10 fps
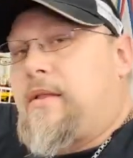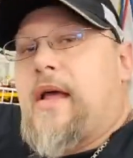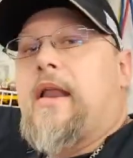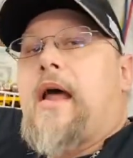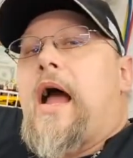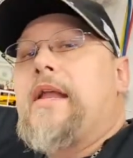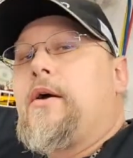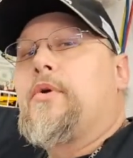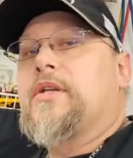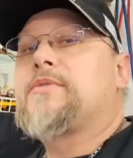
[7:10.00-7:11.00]
that I
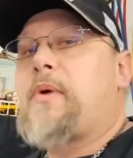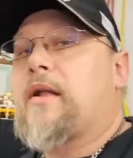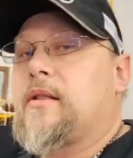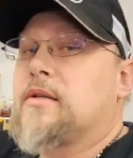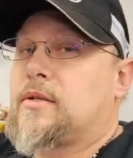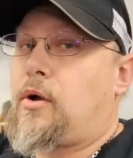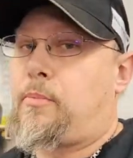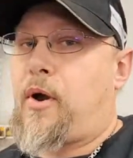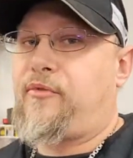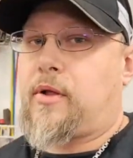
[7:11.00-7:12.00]
don't expect this to go
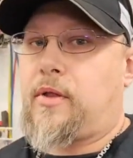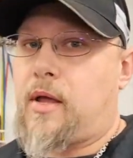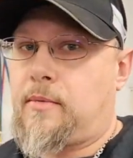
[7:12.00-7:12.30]
perfectly.